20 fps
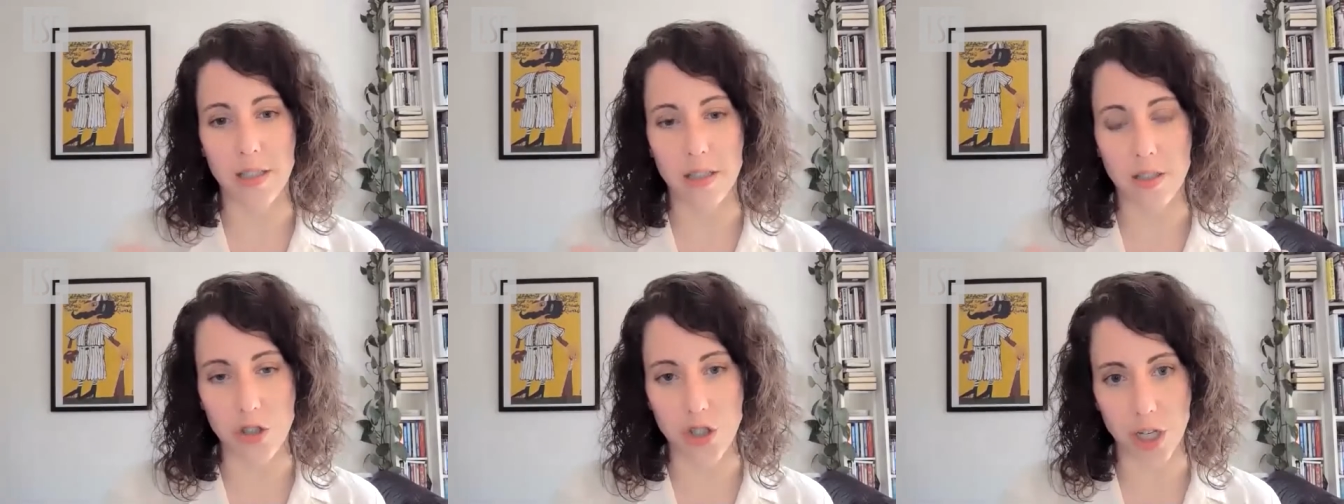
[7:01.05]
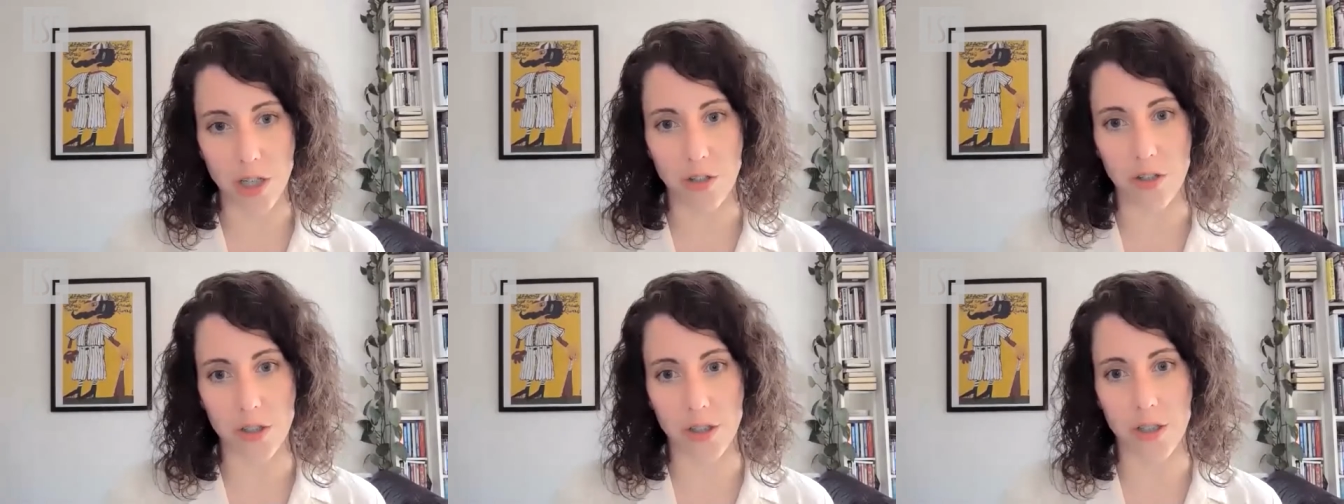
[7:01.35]

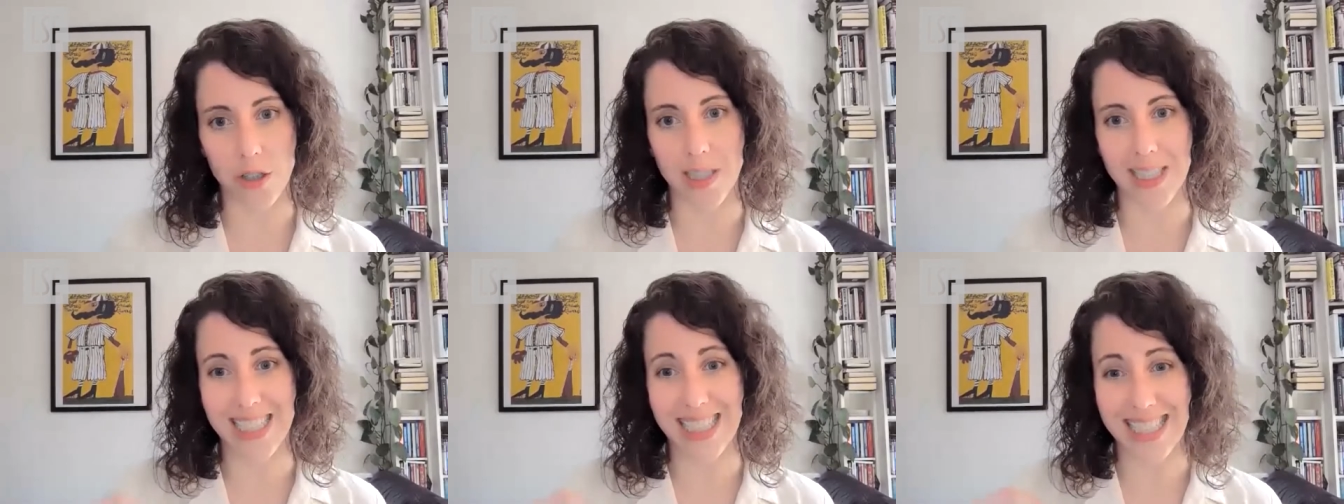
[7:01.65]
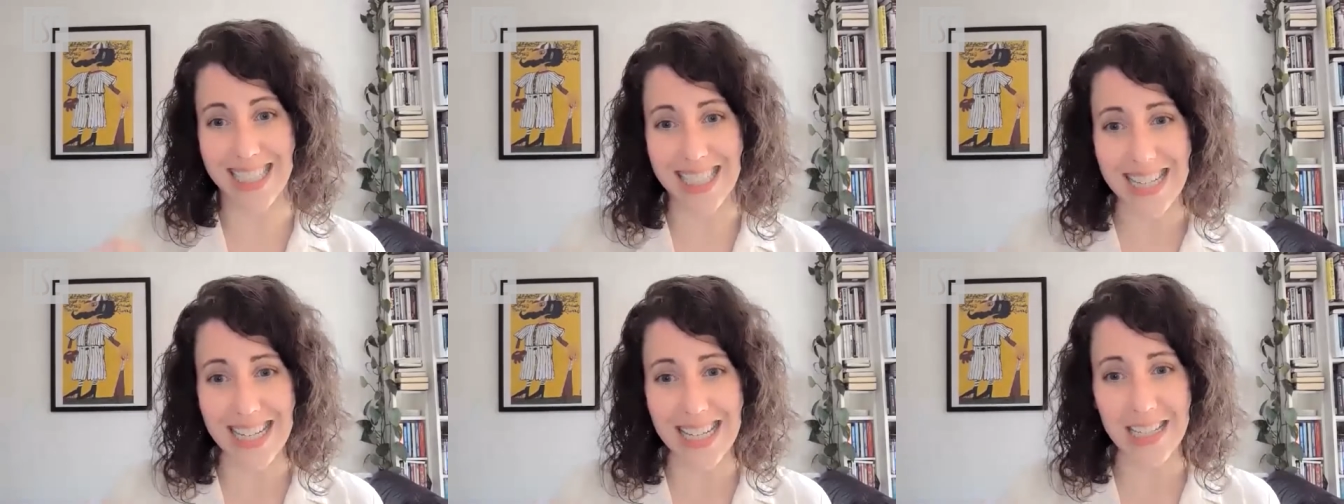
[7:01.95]
gendered
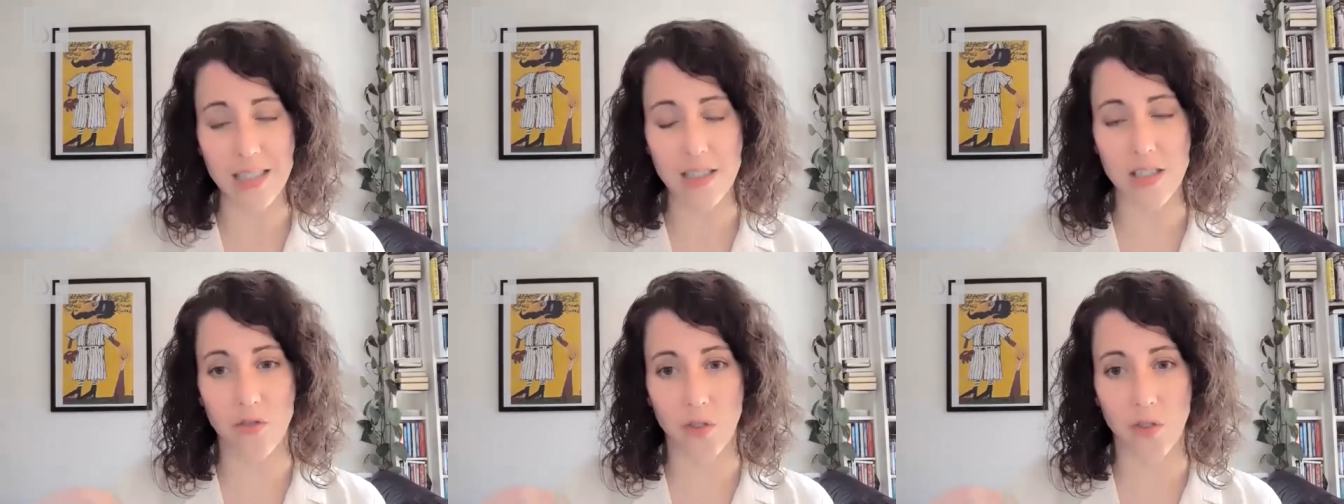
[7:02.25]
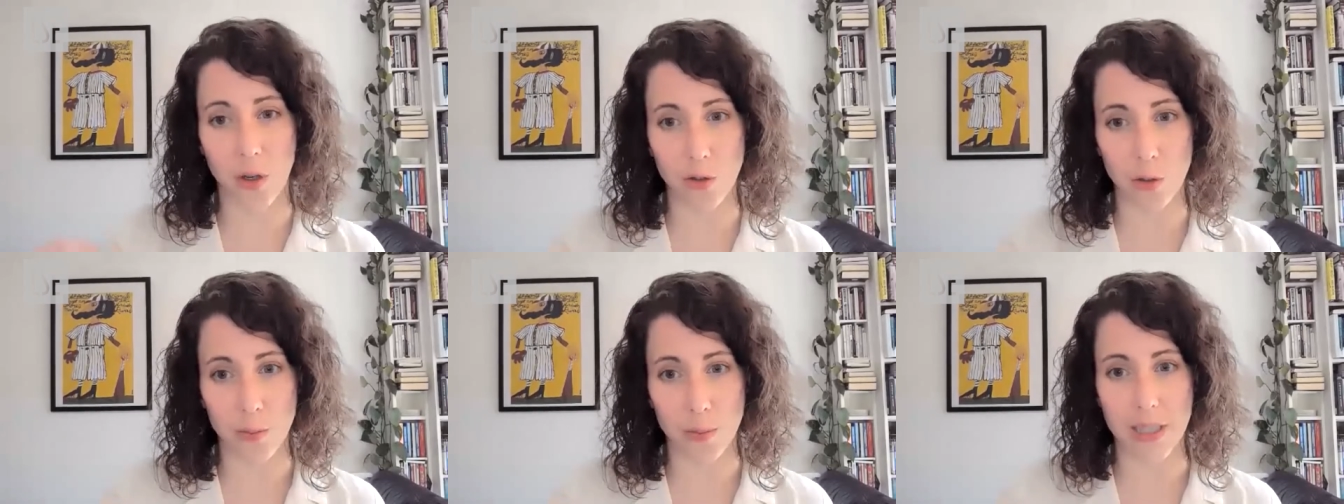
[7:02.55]
needs,
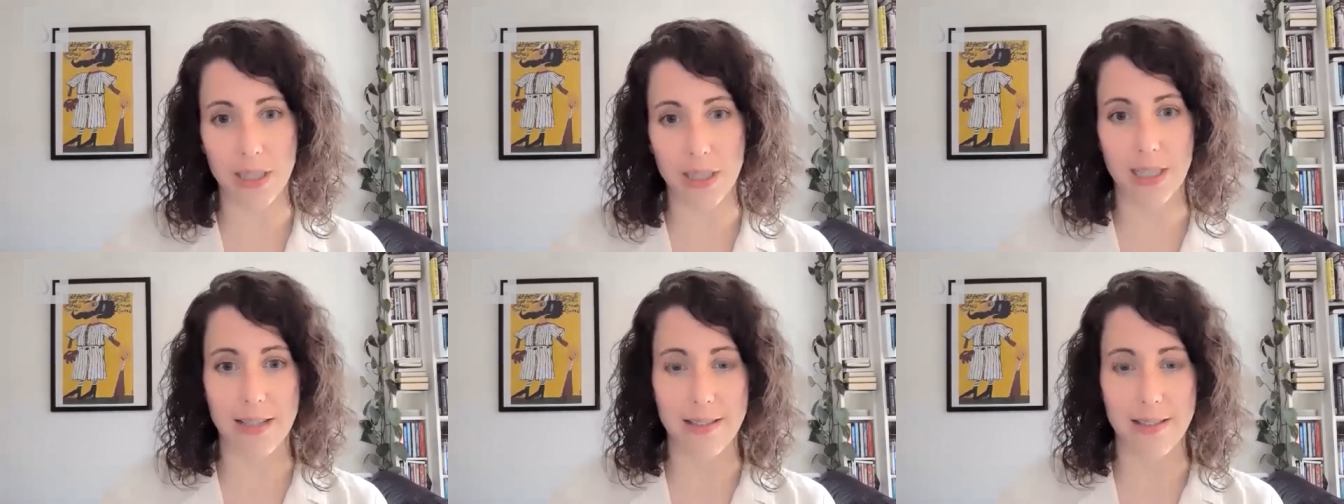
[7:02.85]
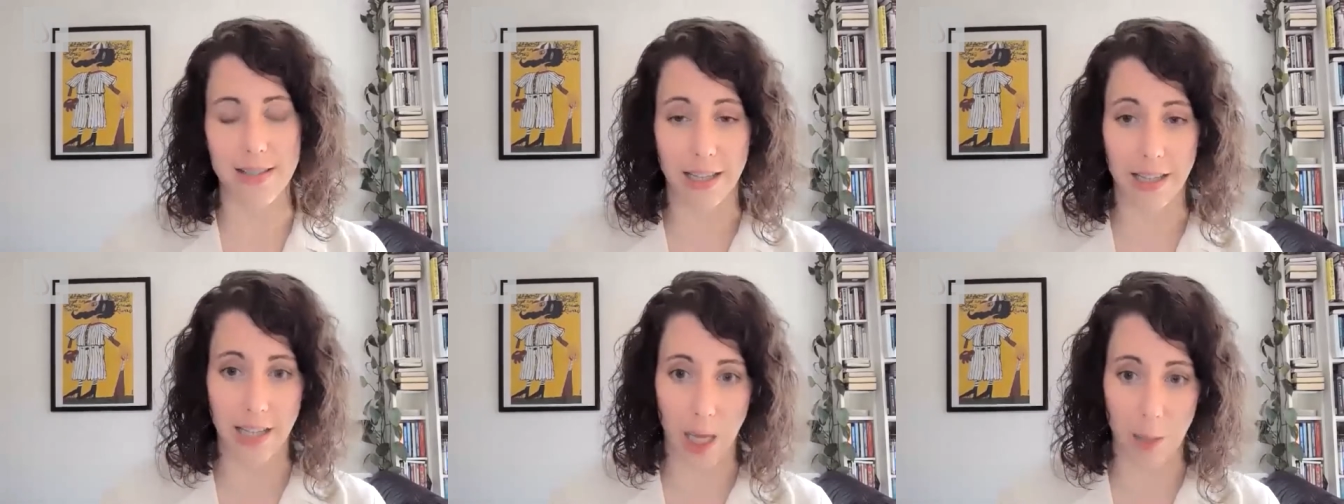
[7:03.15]
vulnerabilities,
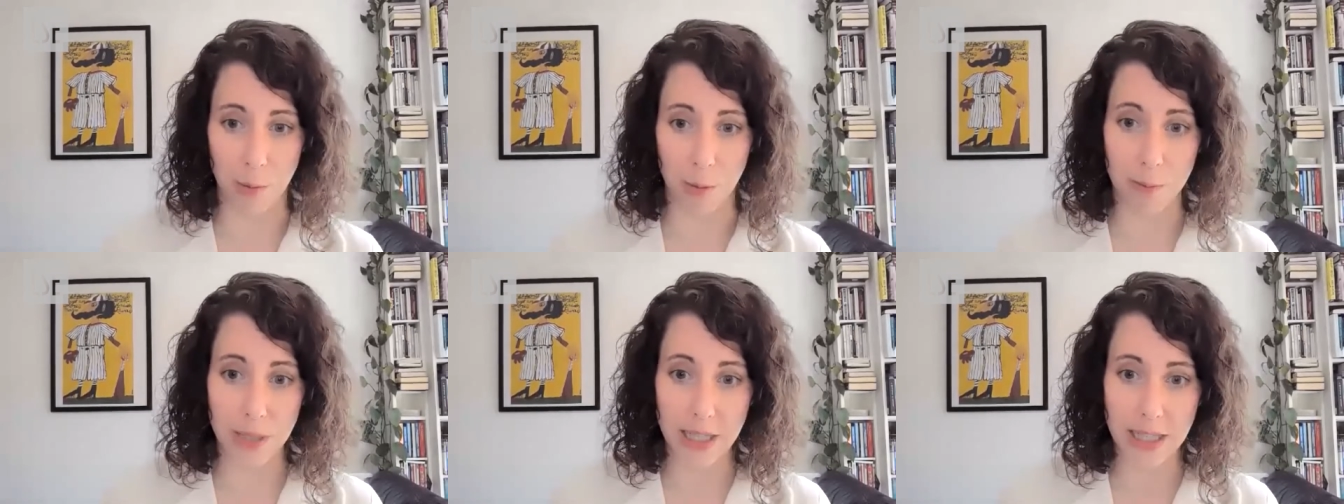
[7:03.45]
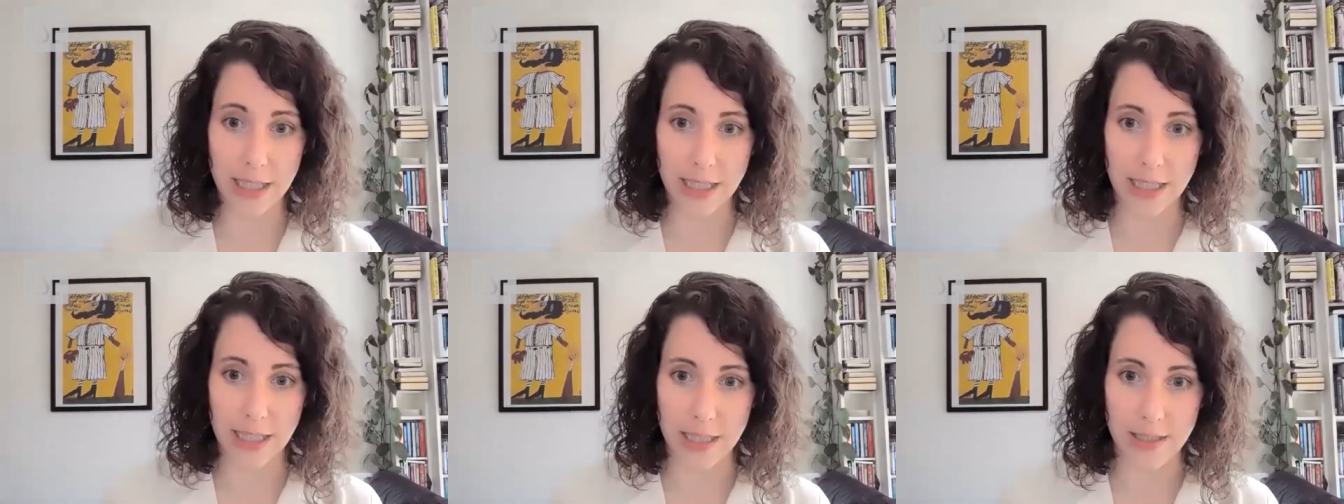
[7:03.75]
and
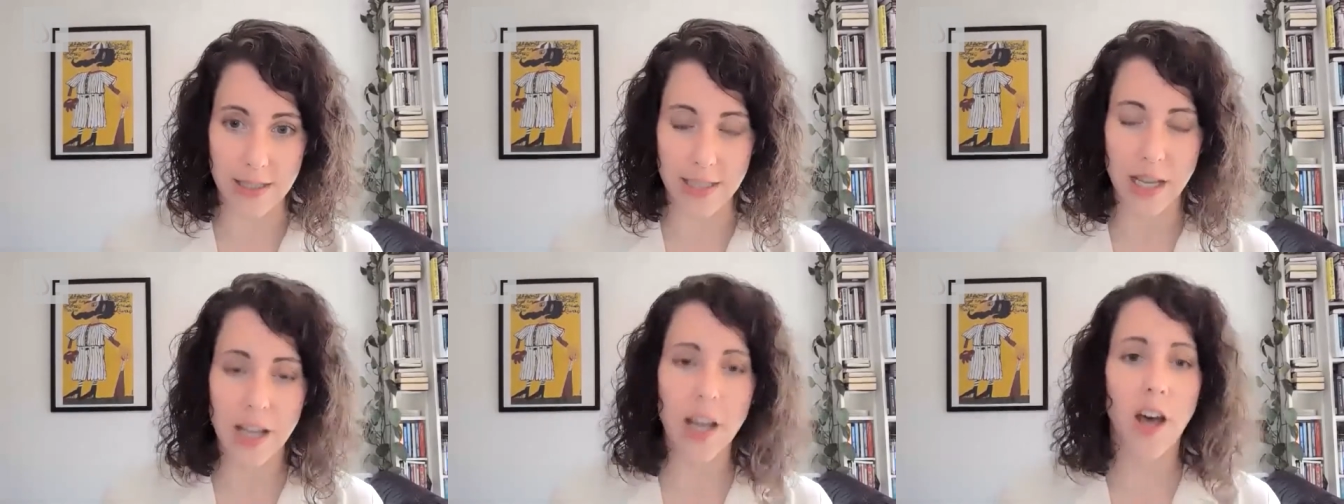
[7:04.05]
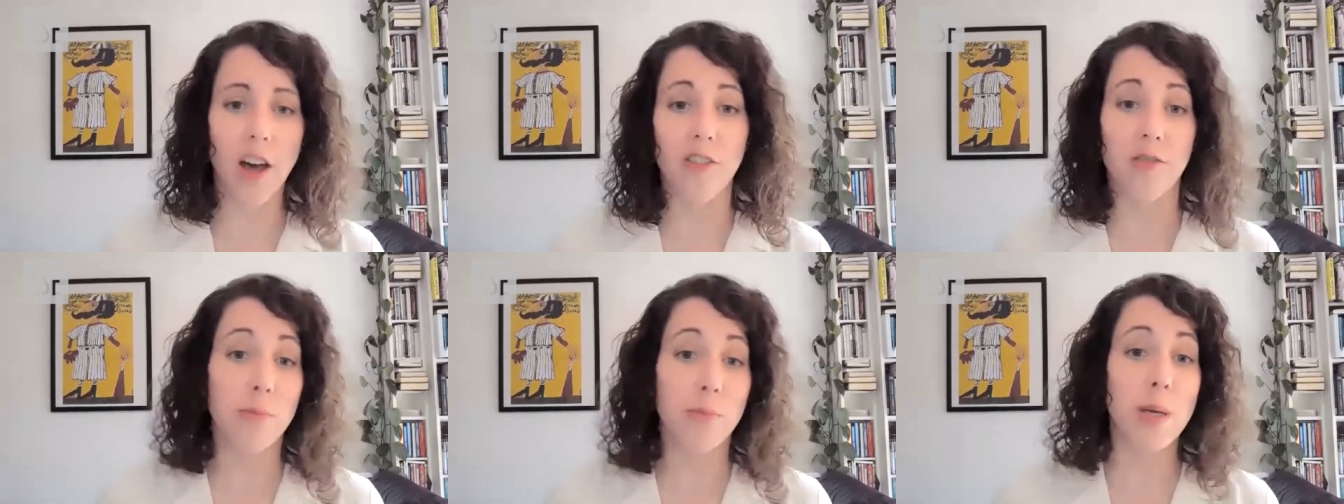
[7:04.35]
capabilities
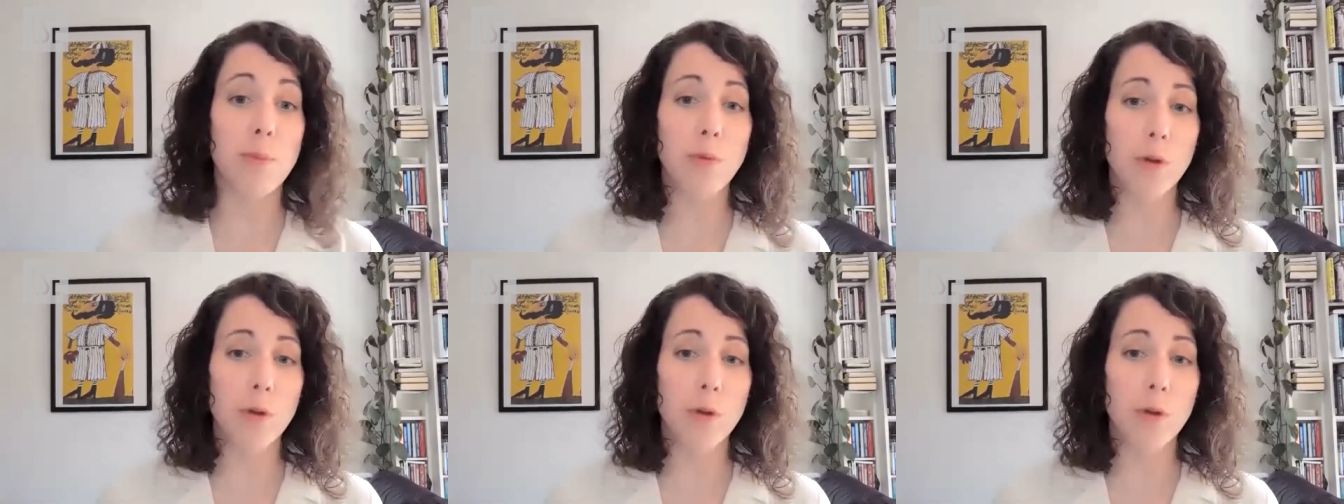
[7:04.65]
of people